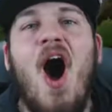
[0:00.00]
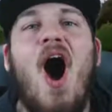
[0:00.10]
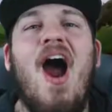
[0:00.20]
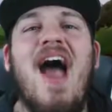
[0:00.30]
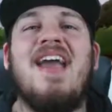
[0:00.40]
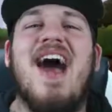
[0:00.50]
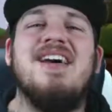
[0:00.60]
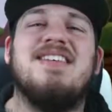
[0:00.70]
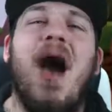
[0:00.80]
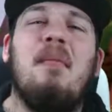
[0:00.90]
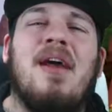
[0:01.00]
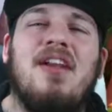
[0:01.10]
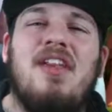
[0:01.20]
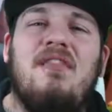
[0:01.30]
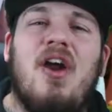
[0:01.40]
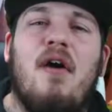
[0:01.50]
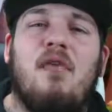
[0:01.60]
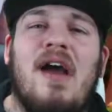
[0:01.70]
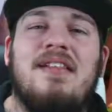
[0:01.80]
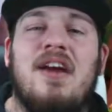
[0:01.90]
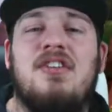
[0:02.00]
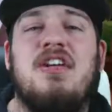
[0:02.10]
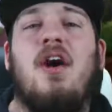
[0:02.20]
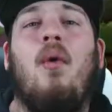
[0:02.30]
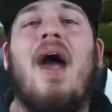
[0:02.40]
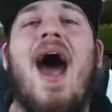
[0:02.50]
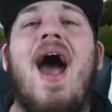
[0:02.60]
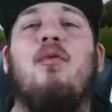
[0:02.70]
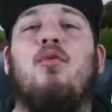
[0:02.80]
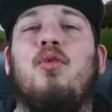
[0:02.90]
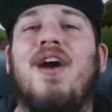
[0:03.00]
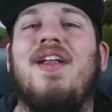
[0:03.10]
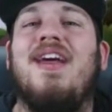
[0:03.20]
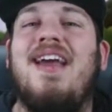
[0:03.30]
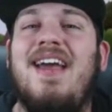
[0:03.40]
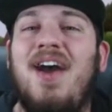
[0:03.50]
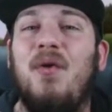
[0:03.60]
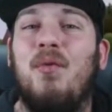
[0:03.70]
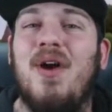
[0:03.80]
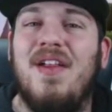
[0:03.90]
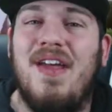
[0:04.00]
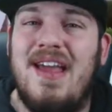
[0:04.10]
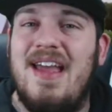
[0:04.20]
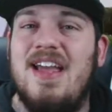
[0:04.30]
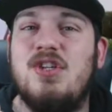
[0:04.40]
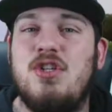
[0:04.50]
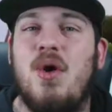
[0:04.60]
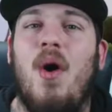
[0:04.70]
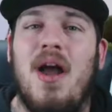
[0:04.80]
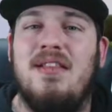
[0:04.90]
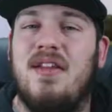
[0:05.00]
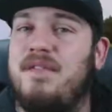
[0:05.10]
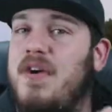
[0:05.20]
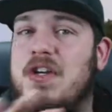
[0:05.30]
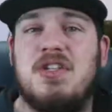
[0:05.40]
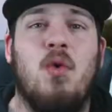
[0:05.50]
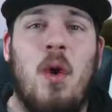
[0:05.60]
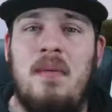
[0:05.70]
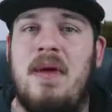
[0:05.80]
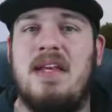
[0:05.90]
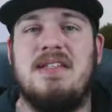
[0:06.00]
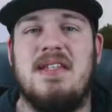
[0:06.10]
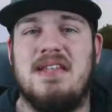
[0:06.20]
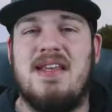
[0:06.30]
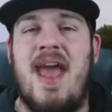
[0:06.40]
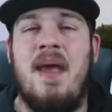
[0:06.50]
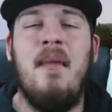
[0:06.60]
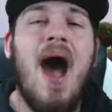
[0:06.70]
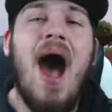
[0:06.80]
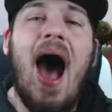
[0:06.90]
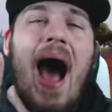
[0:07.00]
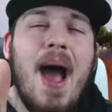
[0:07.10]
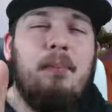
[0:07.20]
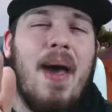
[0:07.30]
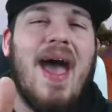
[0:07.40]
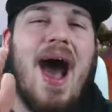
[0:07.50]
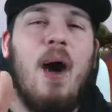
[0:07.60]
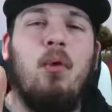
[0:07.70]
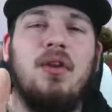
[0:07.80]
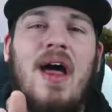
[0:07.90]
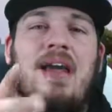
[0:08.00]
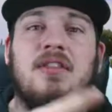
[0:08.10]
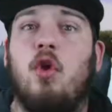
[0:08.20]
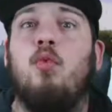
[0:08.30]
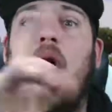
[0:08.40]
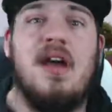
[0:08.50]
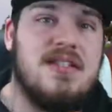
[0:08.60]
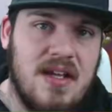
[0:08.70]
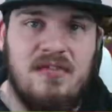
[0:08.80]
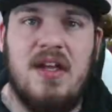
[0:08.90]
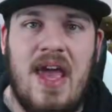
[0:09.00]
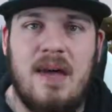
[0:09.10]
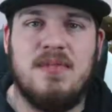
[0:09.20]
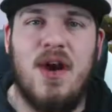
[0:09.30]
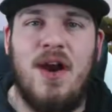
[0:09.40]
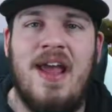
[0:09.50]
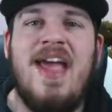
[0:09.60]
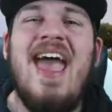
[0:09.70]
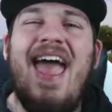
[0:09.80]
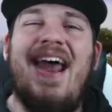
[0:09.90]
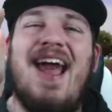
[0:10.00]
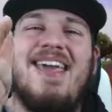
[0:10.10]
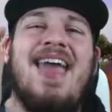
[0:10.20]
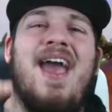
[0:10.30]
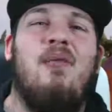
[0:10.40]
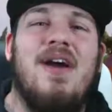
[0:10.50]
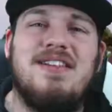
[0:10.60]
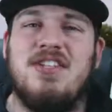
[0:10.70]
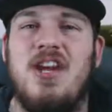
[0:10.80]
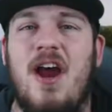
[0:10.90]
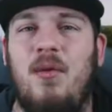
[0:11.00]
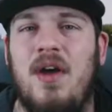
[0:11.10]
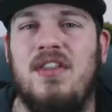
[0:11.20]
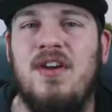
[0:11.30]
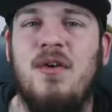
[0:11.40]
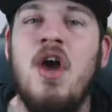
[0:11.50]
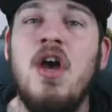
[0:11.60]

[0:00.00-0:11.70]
All right, guys, I'm going to leave it off right there. Do you know what? I really, really enjoyed the first 20 minutes of this game. I bet I will like the rest of the games on it, and I can't wait to share it with you.